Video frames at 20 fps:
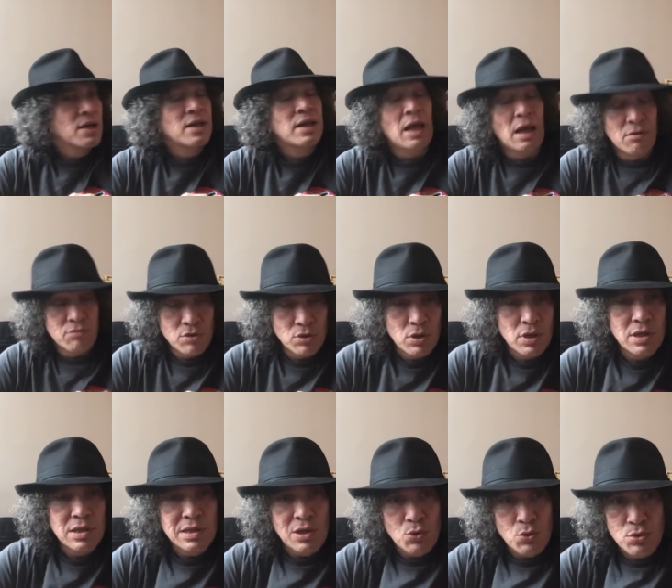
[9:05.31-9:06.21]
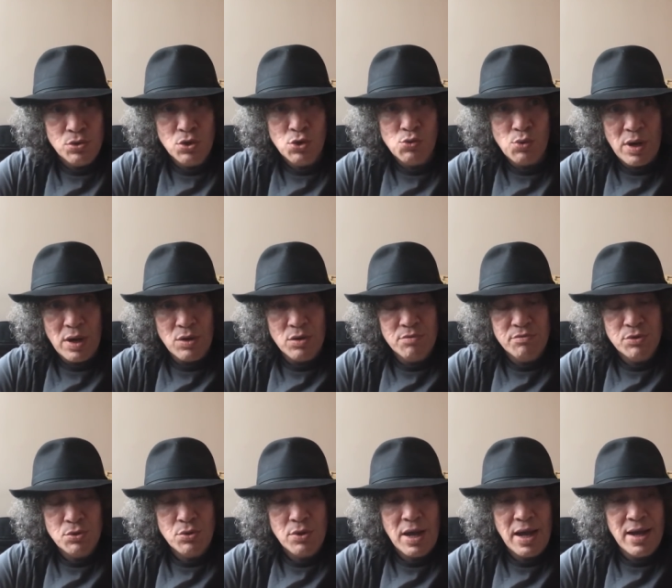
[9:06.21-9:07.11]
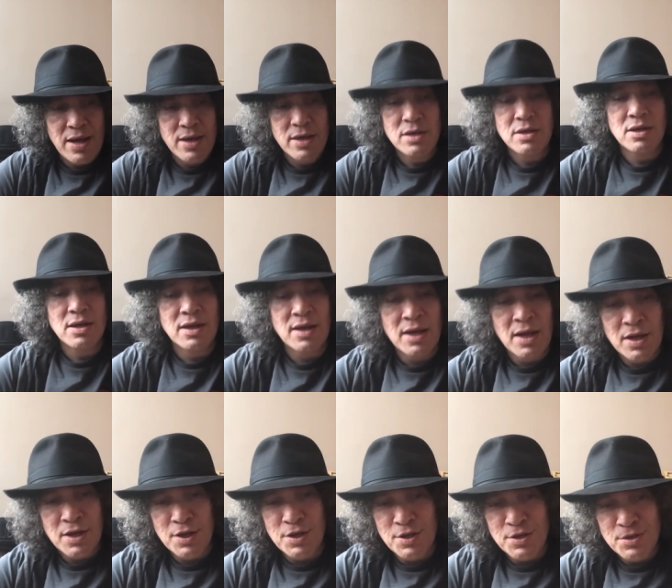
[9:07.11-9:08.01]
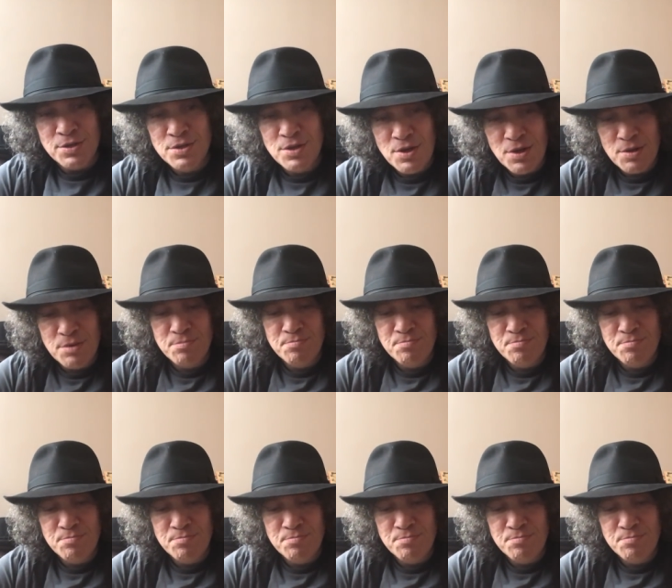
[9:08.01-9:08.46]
Kevin can lower the crown of your hat, and